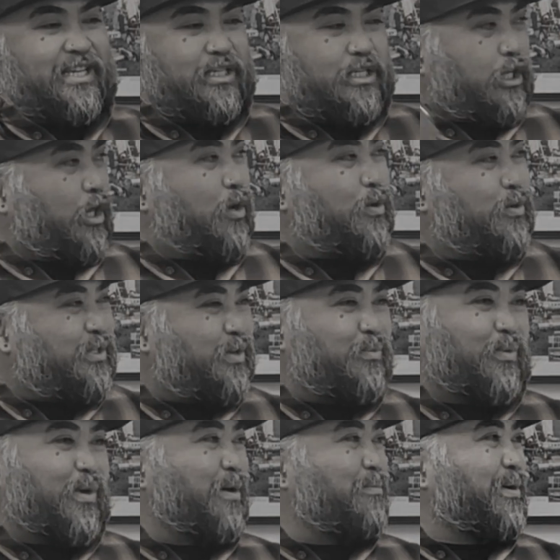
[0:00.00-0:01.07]
clothes in
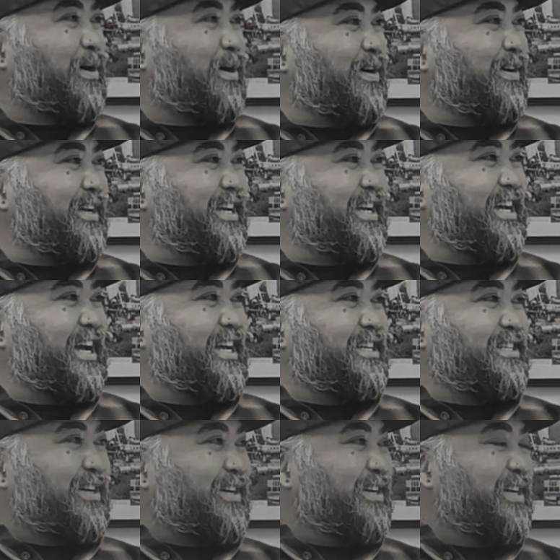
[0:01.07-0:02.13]
Walmart, he
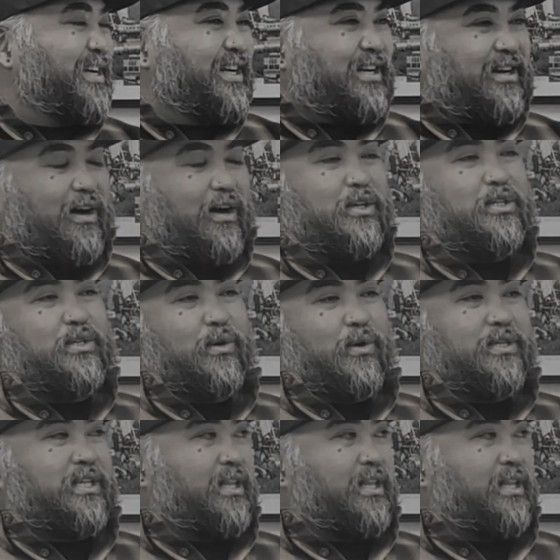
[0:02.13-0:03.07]
has all sorts